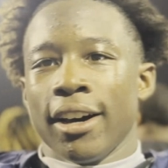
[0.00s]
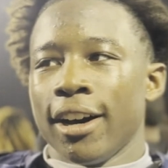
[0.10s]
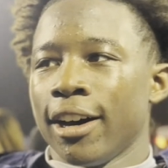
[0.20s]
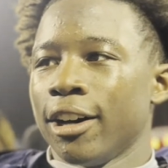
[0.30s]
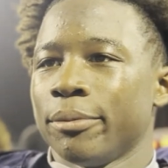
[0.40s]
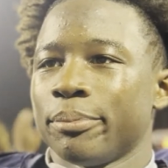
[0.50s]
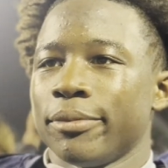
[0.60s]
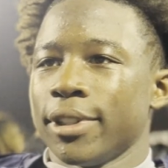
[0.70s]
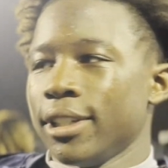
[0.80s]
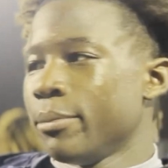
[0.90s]

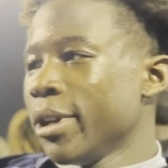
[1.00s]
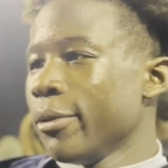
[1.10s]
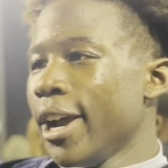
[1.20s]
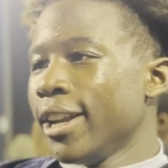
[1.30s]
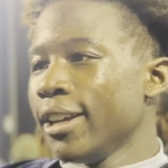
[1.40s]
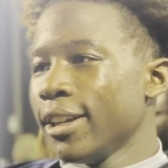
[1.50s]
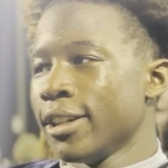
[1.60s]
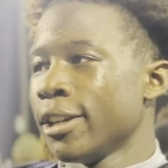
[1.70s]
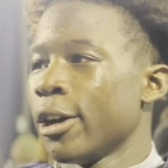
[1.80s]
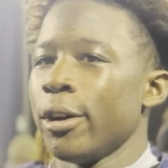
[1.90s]
uh, be ready,
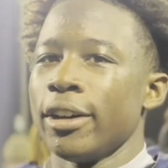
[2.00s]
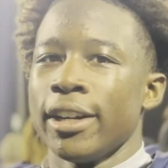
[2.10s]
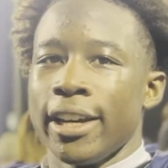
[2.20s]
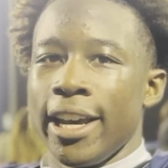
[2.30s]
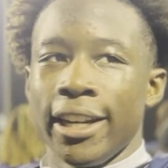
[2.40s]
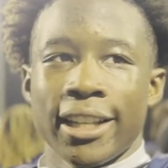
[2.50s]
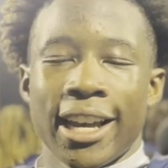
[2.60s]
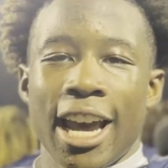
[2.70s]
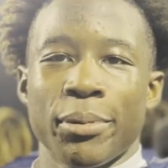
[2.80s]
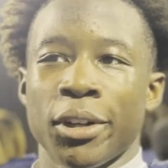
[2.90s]
you know, anything
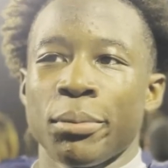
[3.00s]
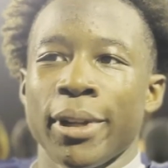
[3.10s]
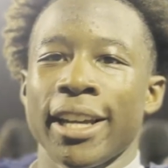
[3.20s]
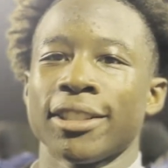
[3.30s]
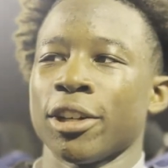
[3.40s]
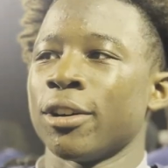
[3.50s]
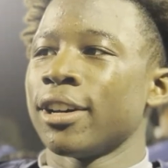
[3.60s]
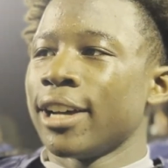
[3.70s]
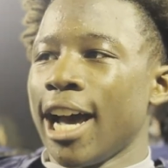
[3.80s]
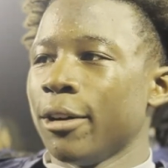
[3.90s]
could happen on the play. So
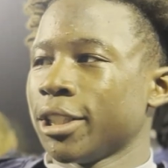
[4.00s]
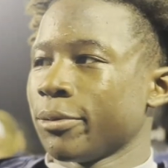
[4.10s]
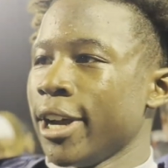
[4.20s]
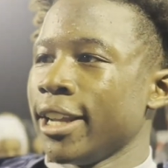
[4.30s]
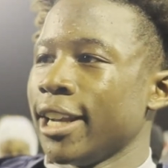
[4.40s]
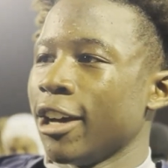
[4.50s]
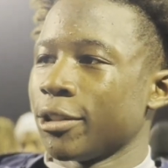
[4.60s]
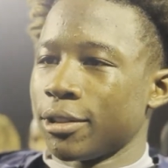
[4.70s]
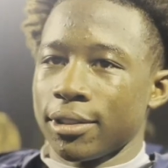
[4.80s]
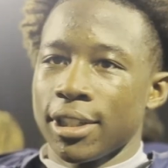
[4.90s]
I was just ready, and I
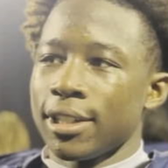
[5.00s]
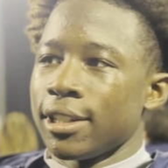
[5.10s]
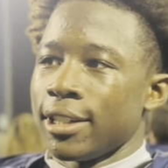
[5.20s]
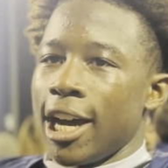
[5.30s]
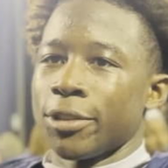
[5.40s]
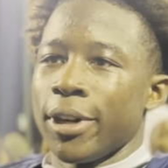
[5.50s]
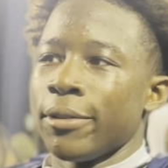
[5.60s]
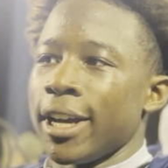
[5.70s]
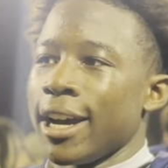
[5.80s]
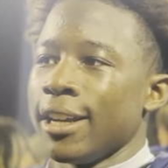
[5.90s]
was, I was ready
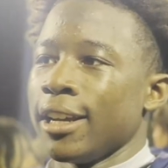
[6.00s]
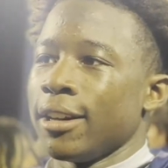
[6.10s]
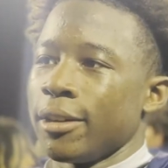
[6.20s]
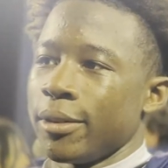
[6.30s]
when I got in.